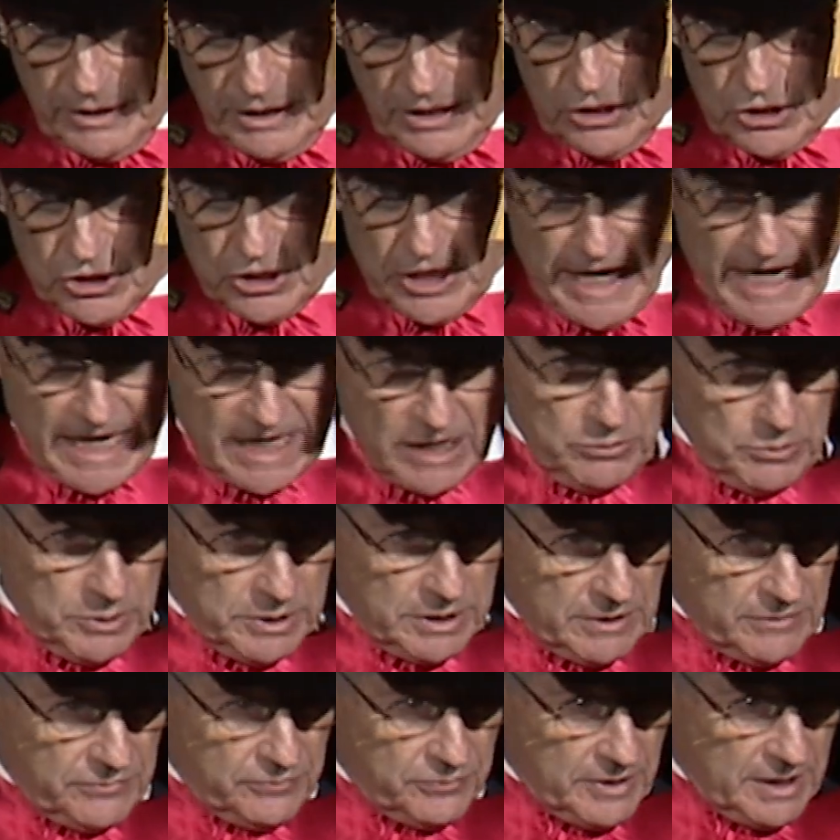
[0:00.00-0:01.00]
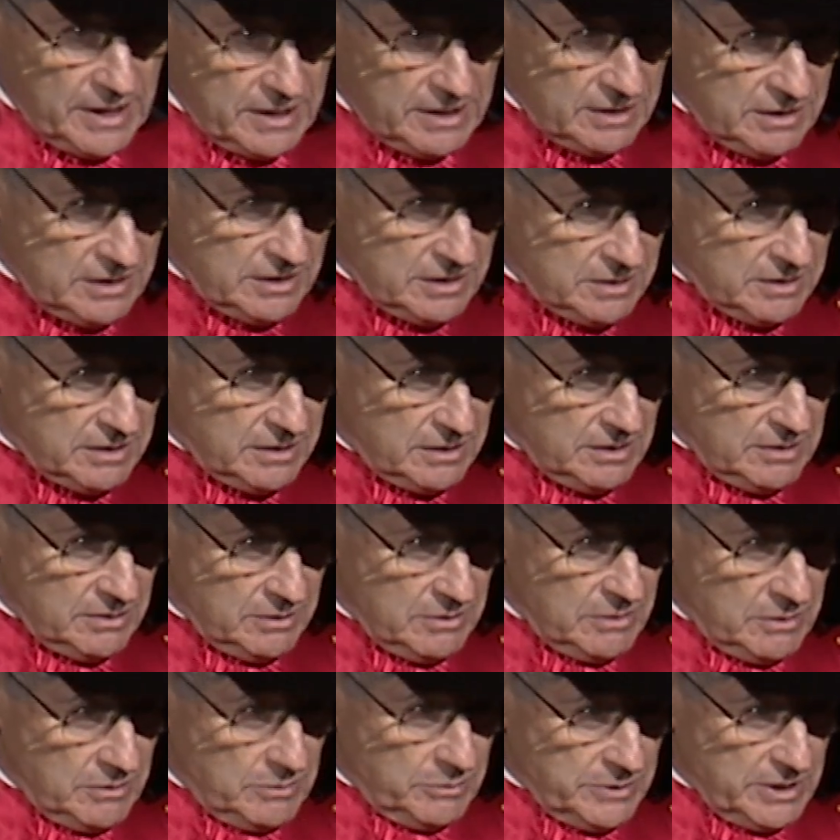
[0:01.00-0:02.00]
you're chatting with your friends,
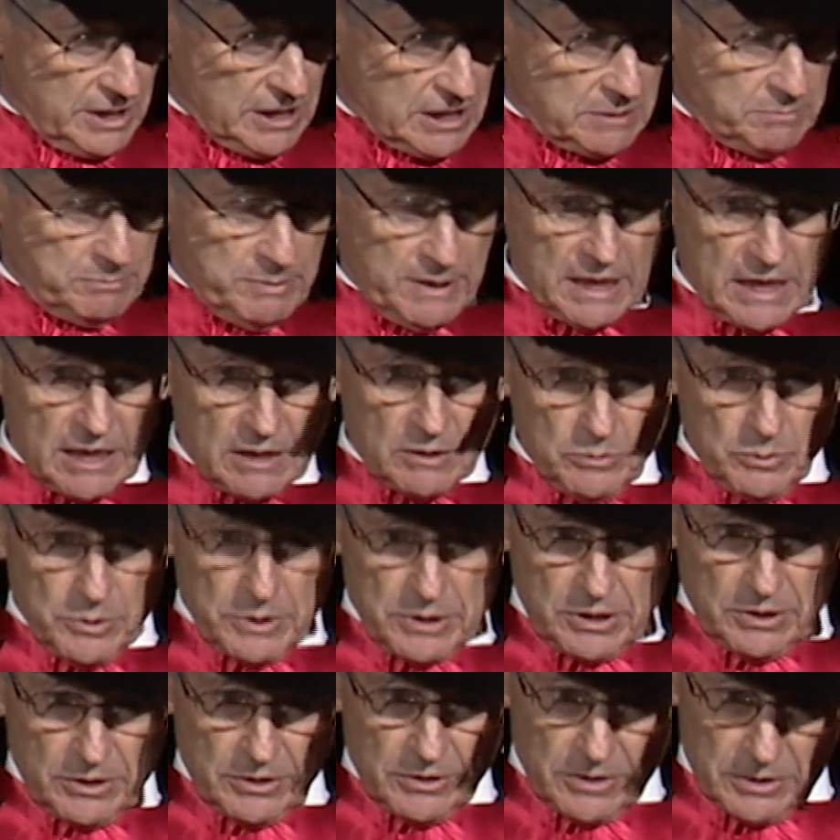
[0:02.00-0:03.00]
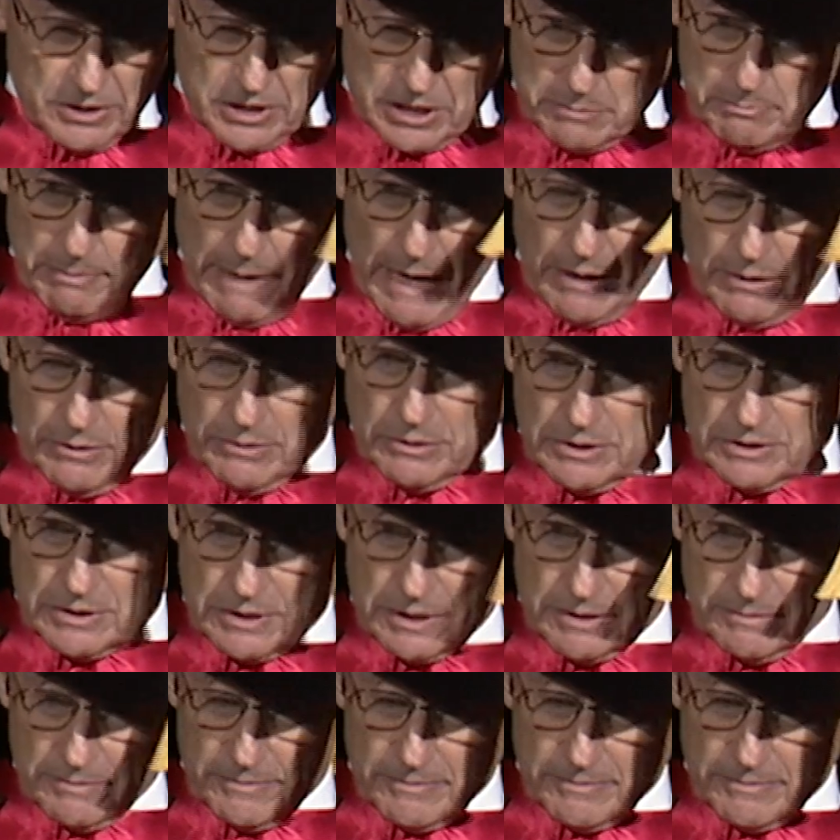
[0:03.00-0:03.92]
when you're speaking with your spouse,